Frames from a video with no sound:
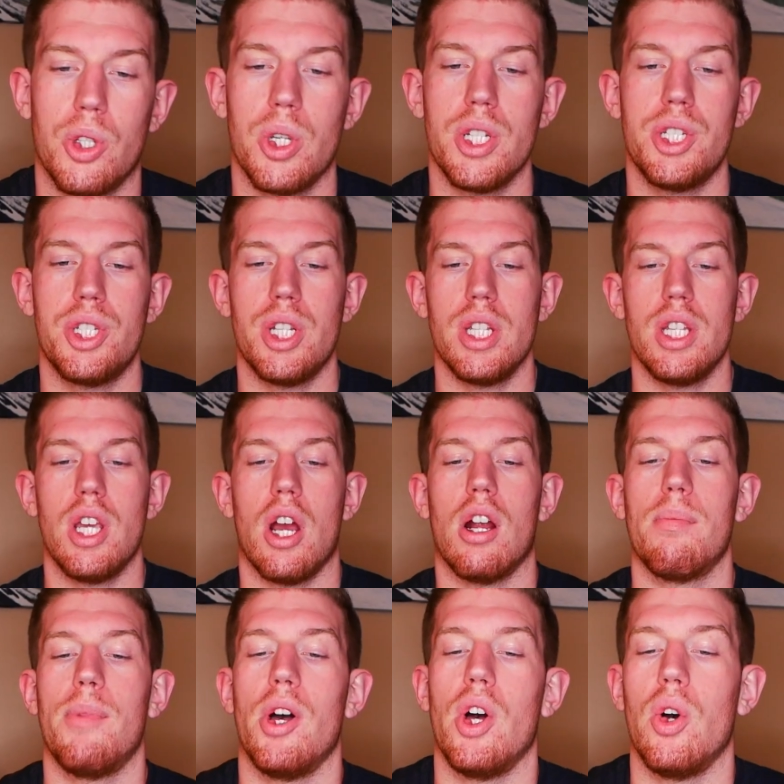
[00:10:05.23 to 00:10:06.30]
Christian
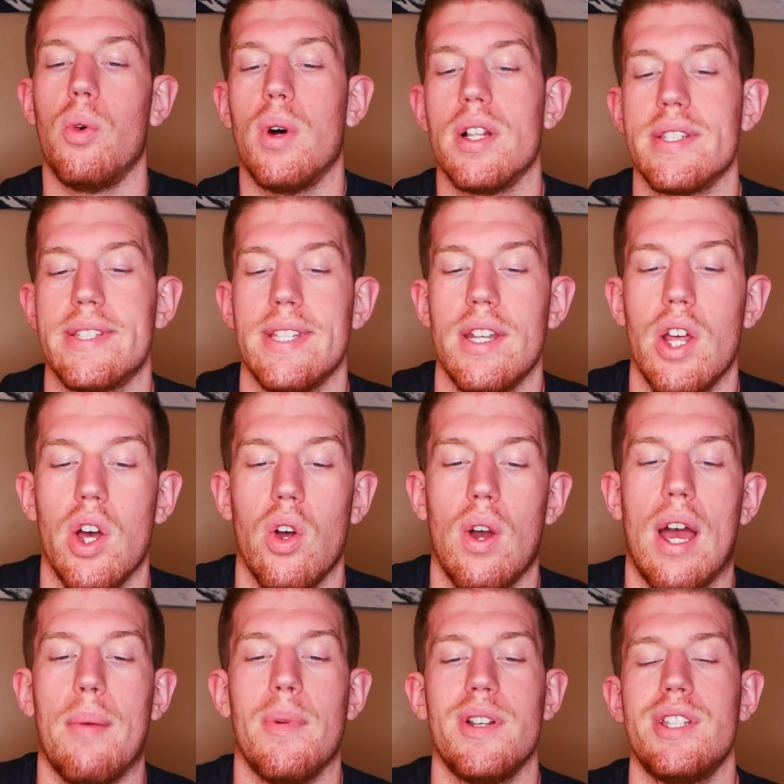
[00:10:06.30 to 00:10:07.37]
Yarbo wants to know
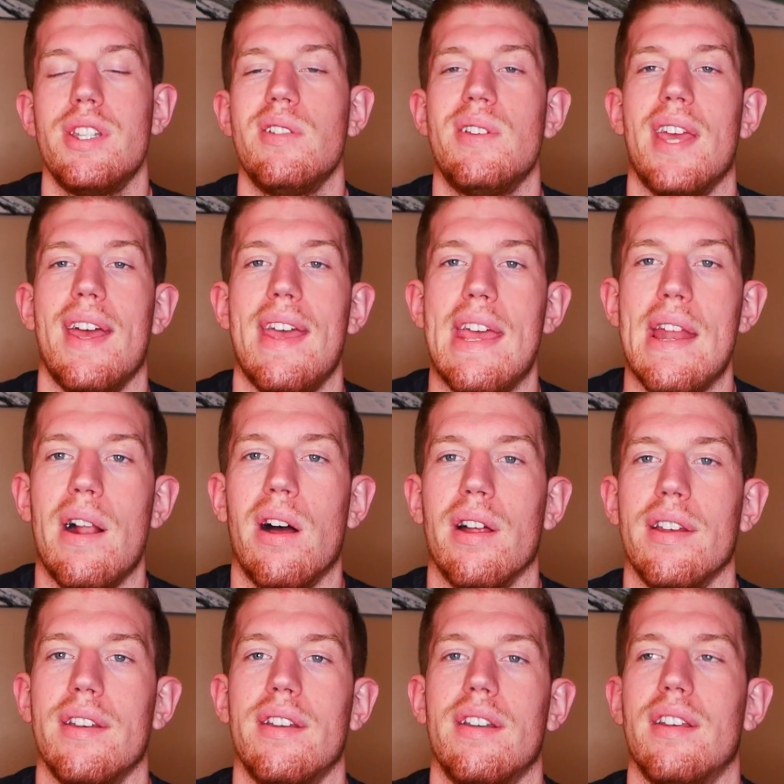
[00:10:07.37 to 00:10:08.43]
how much do you get hit
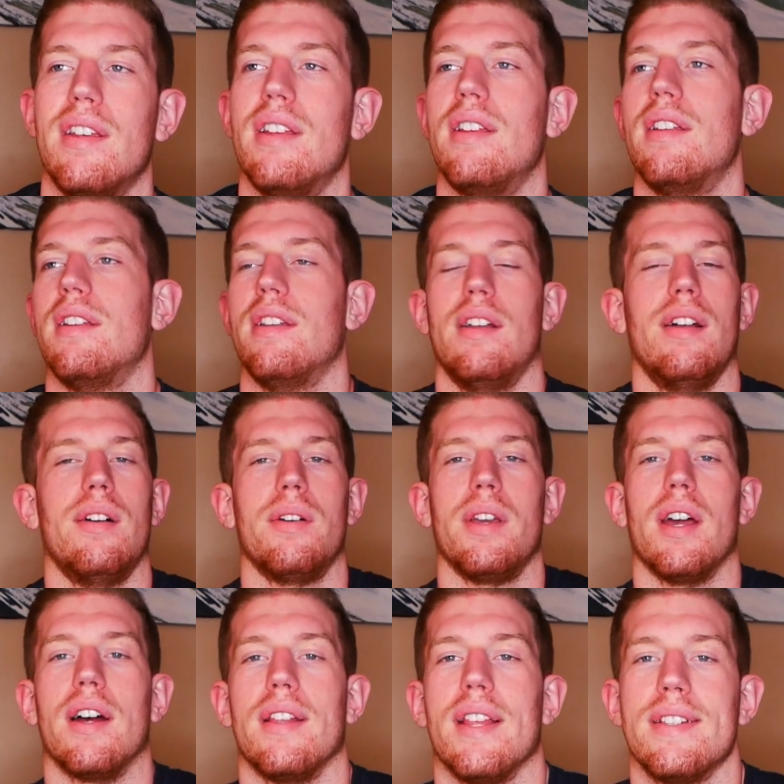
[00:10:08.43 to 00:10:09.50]
on? Oh
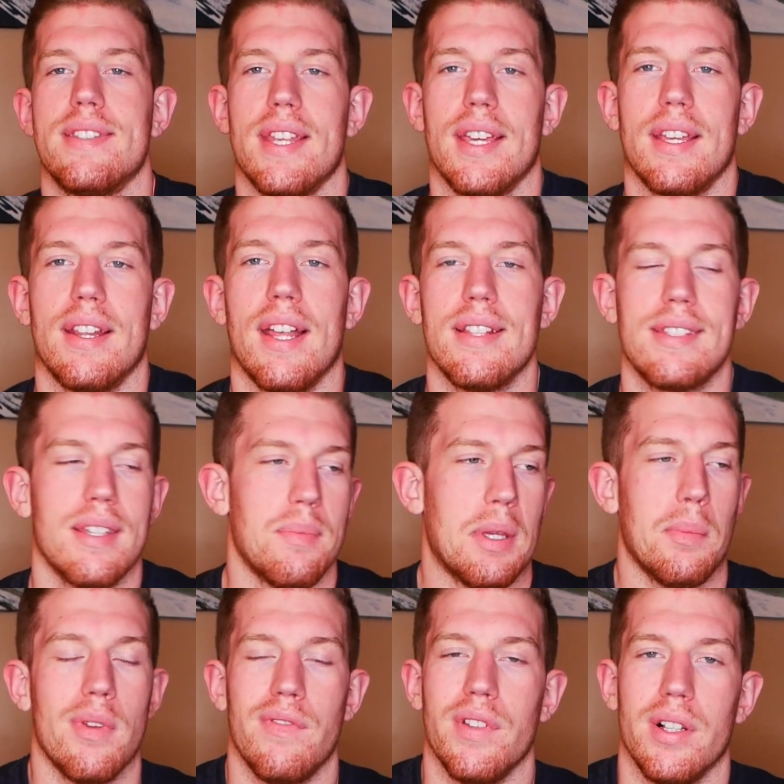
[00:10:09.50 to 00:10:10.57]
god, that's like, that's gonna
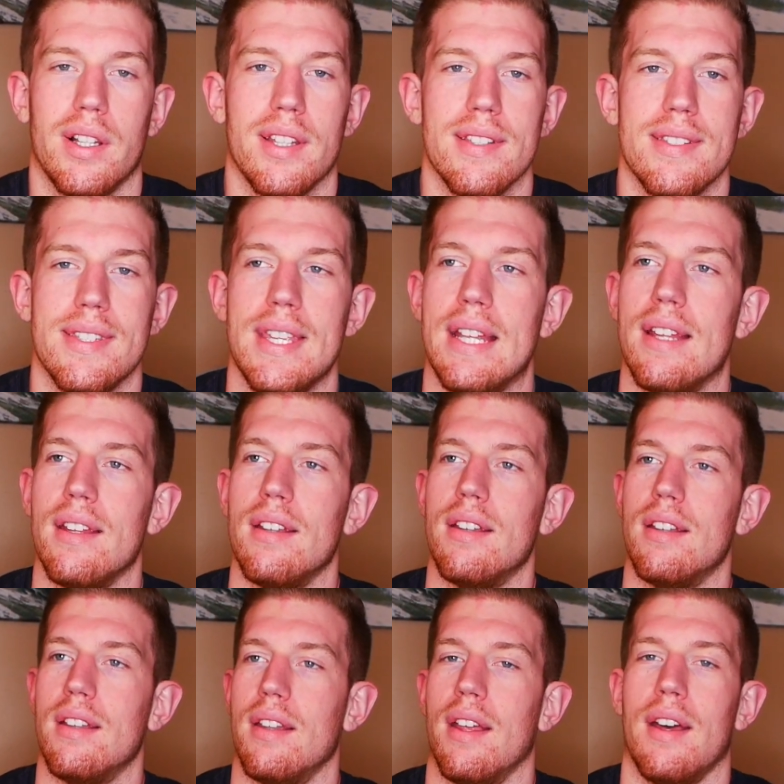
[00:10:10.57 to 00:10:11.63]
make me feel conceited.
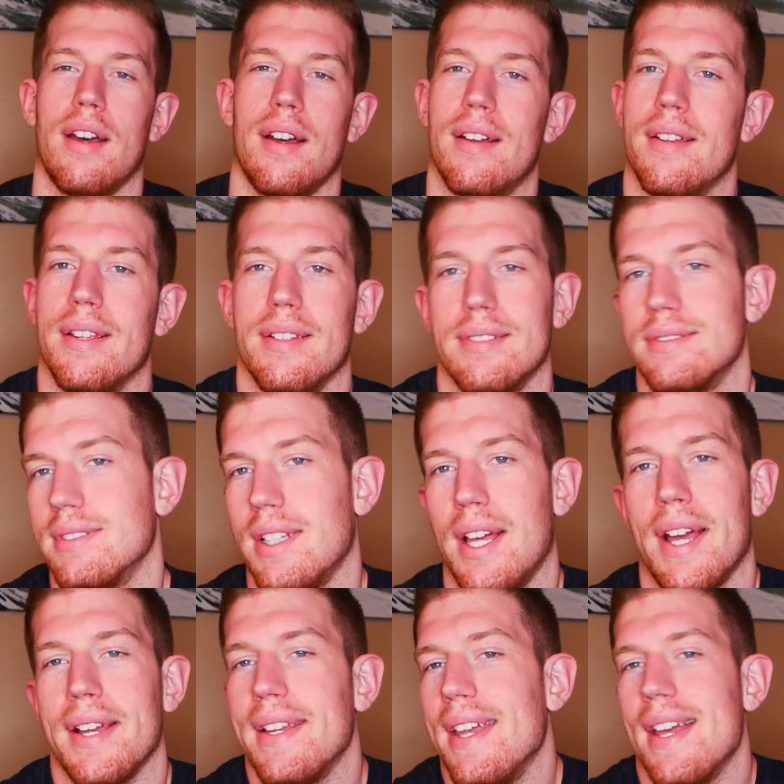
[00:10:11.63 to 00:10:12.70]
I,
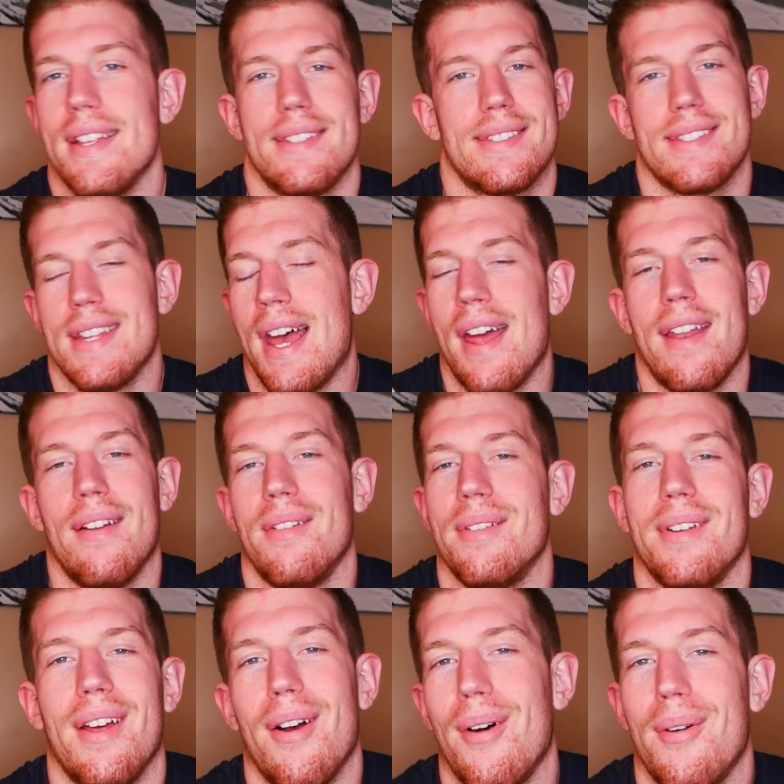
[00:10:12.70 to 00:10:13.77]
I guess, I
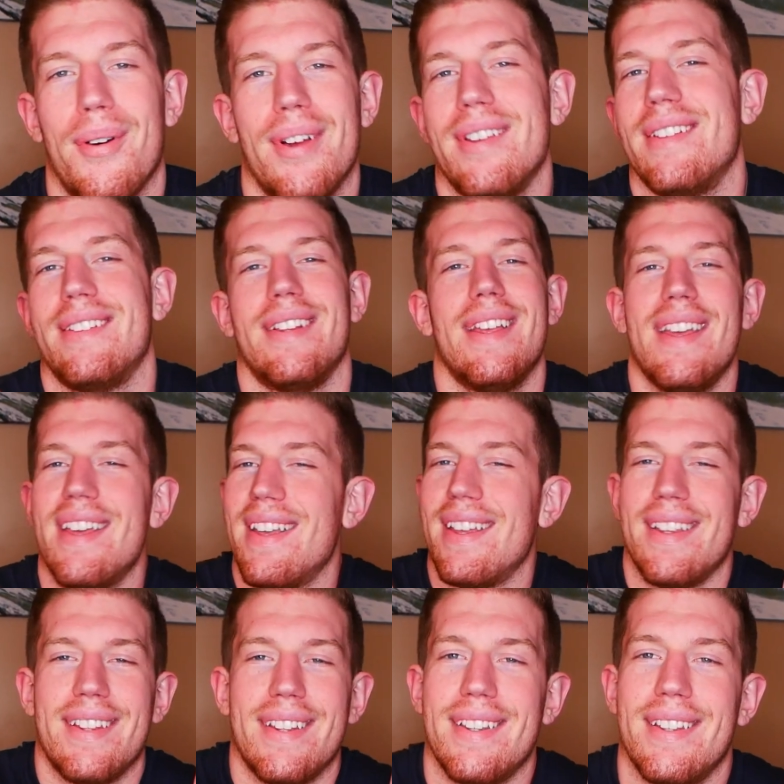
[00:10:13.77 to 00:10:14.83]
don't
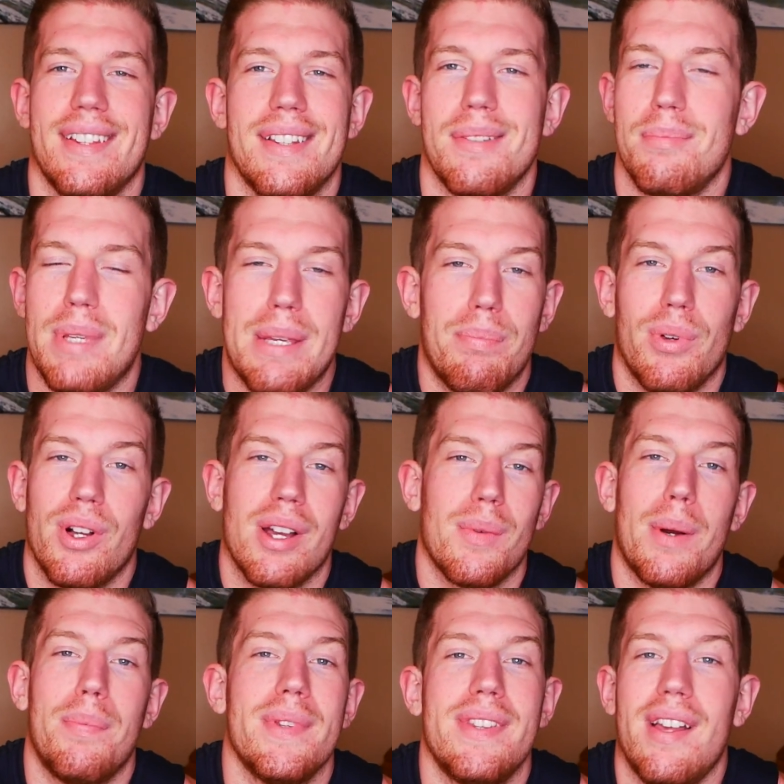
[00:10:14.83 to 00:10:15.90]
know. people come
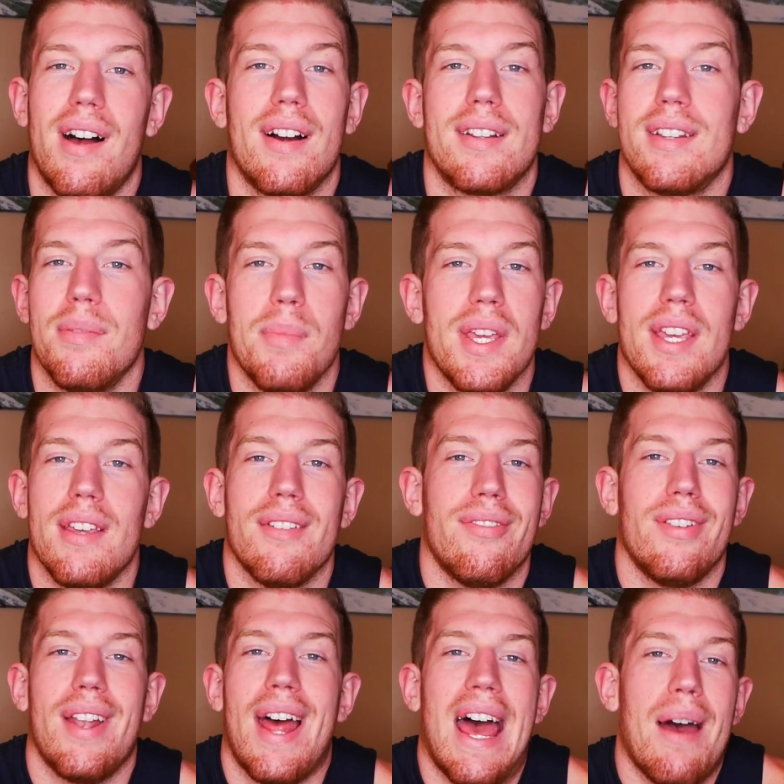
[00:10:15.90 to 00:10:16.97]
up and talk to me.
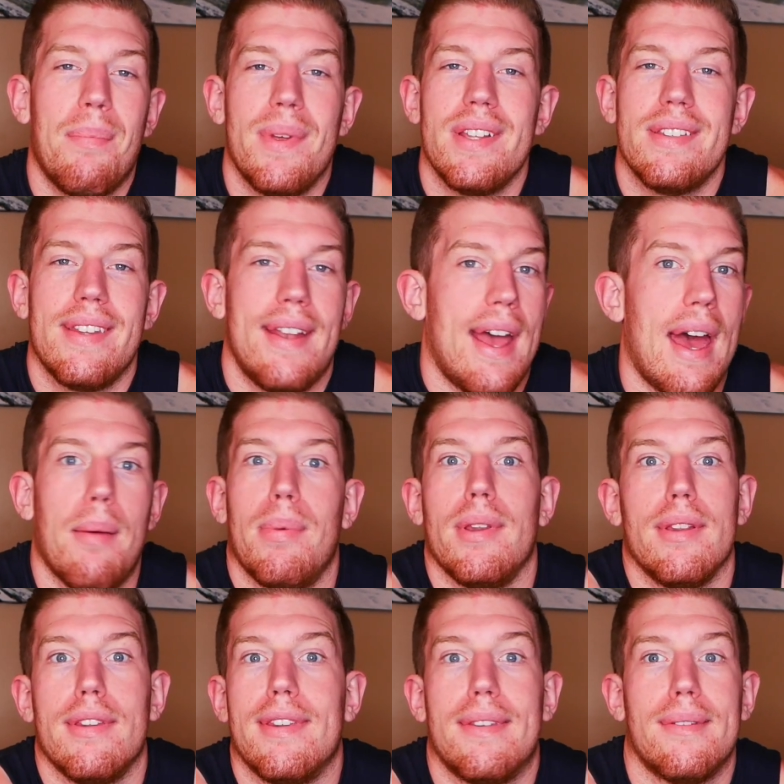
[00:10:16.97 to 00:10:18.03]
If it happens, it
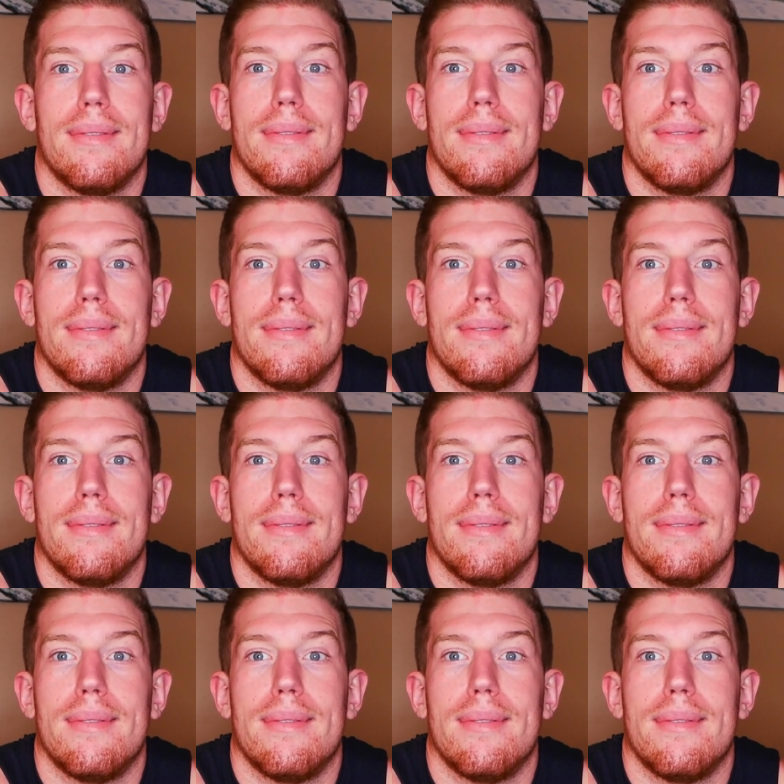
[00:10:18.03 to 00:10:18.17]
happens.